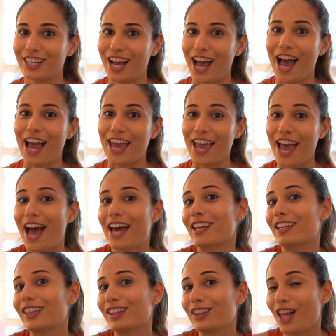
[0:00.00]
I had
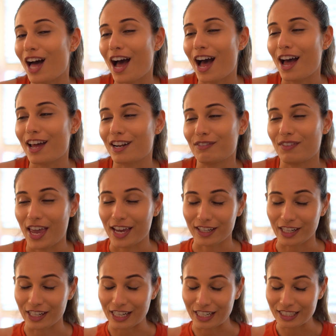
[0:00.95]
a lot of
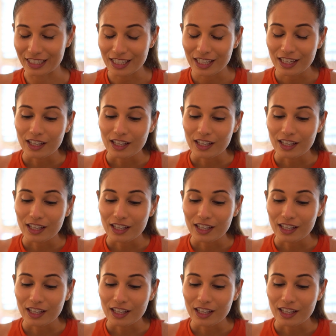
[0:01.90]
anger.